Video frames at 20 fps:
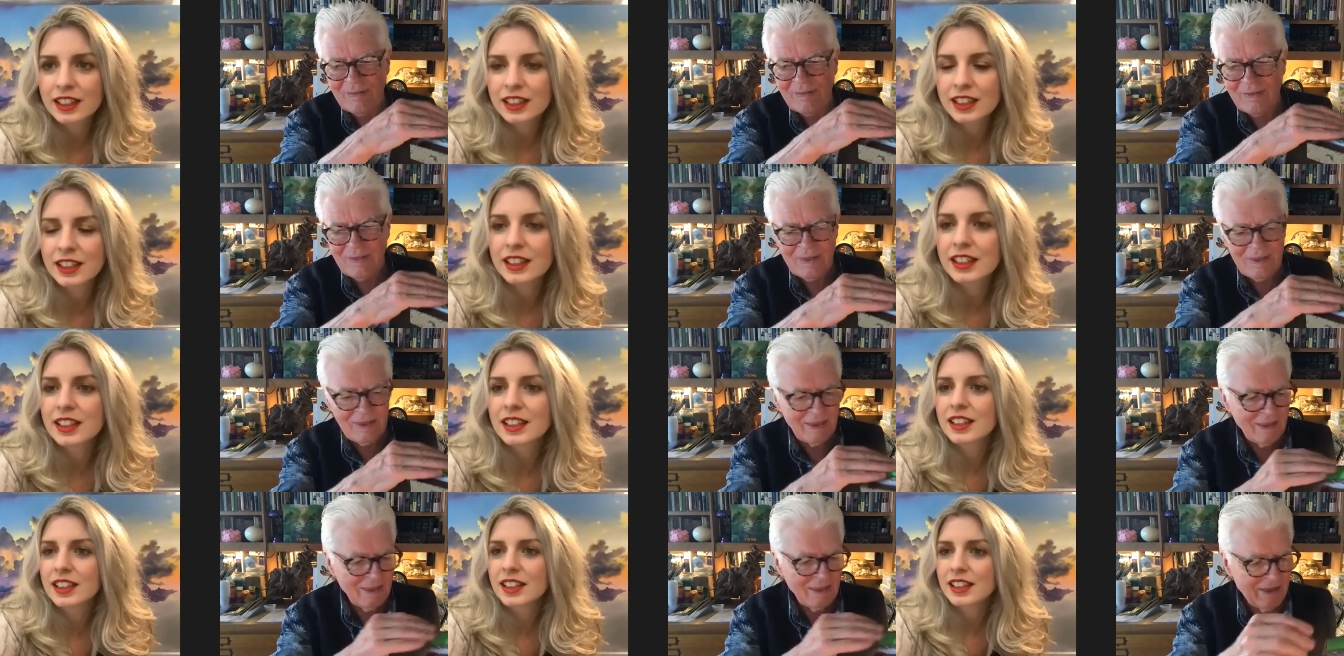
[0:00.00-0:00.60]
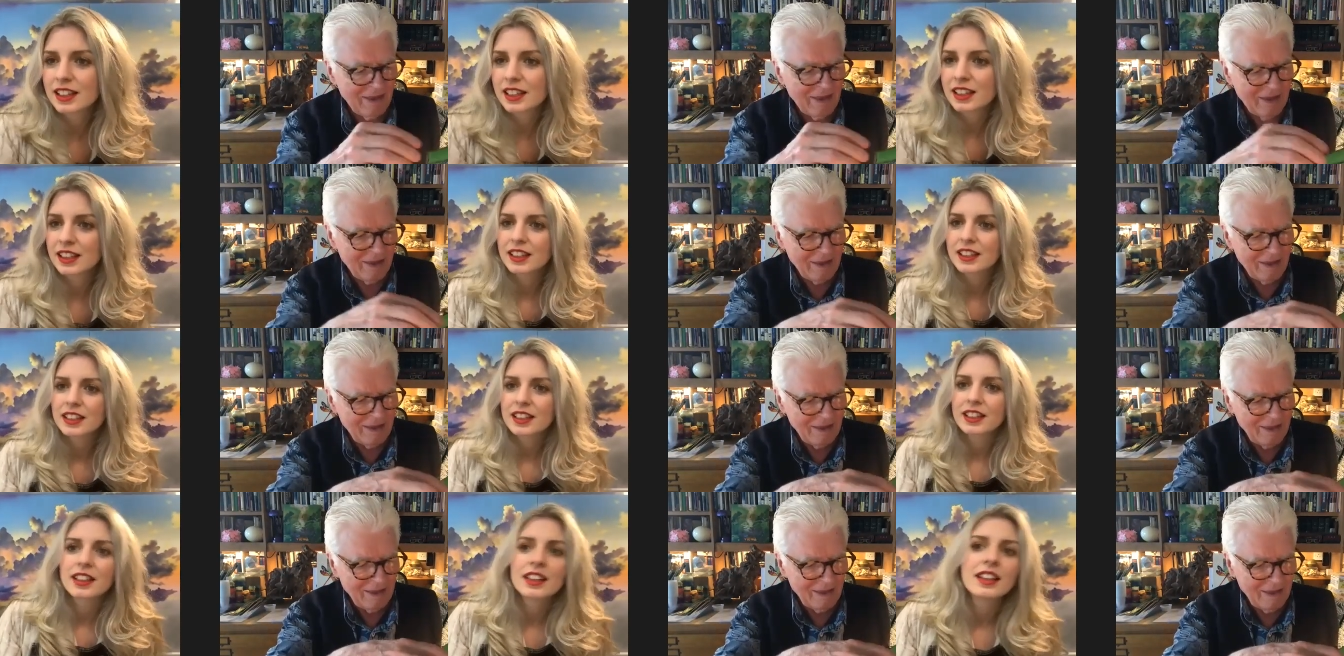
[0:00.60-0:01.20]

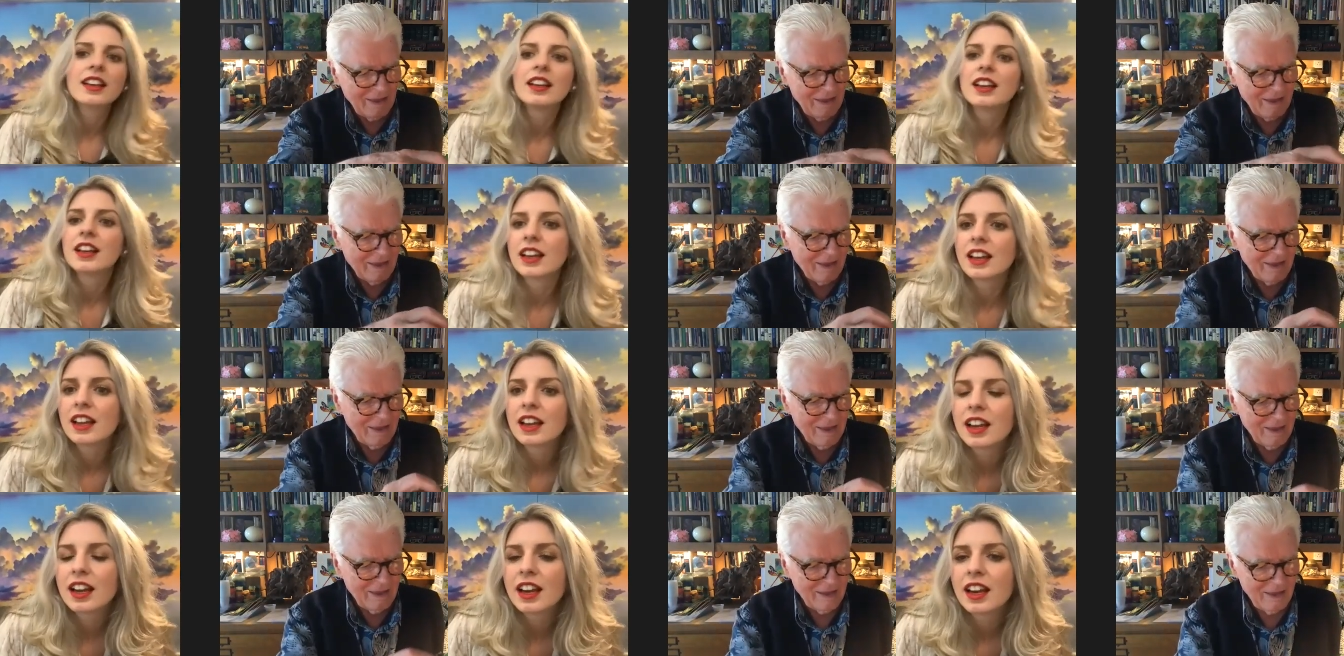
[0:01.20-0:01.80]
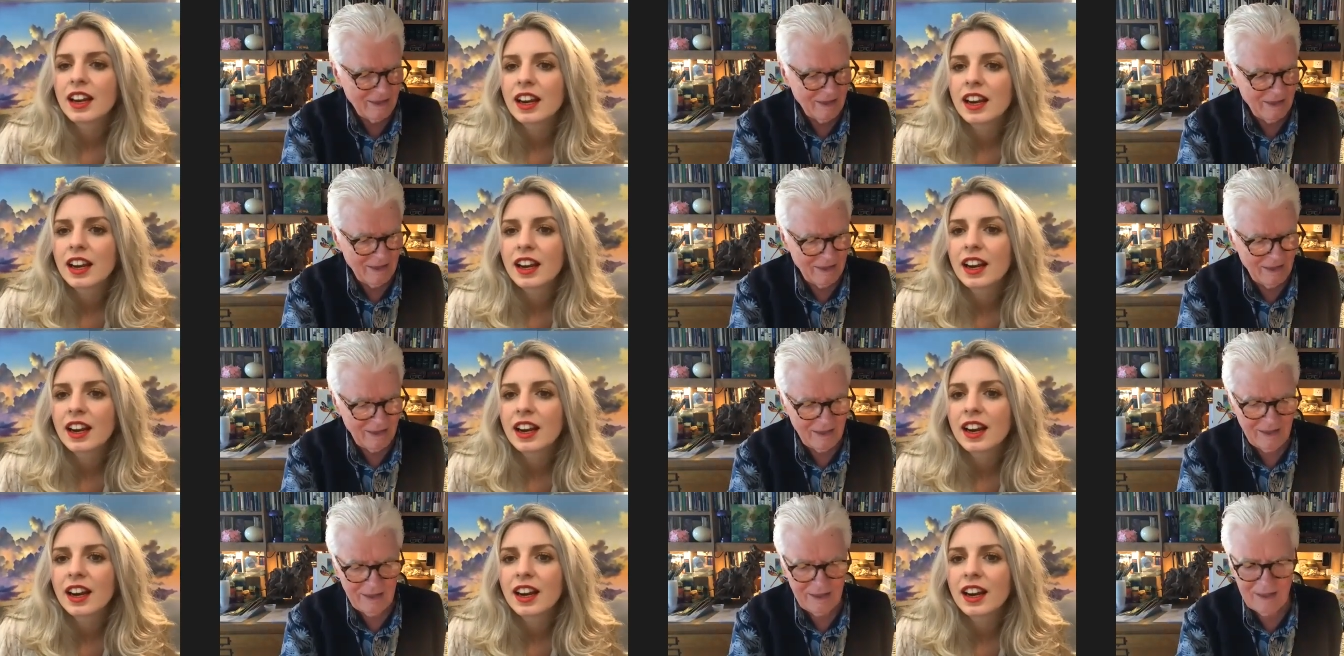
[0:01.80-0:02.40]

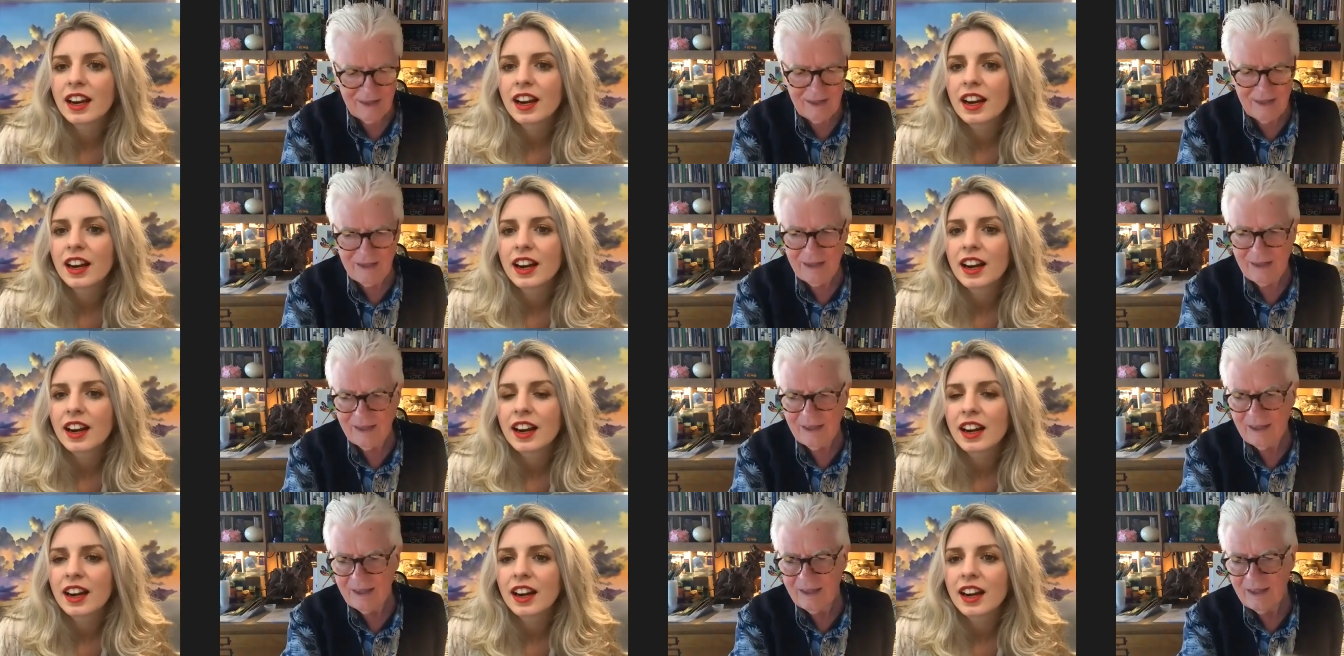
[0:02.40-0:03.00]
Nobody speaks.